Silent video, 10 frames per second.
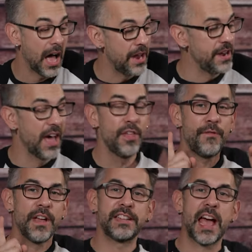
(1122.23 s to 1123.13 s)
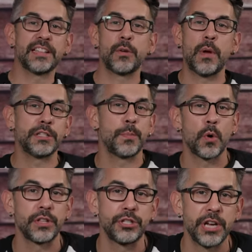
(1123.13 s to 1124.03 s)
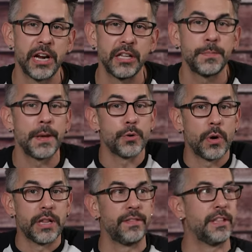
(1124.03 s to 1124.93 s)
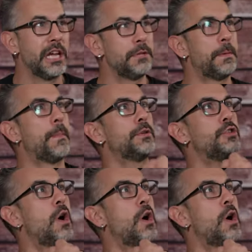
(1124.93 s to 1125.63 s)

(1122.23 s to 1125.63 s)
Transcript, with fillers: Another fantastic way to support this channel is by joining these people's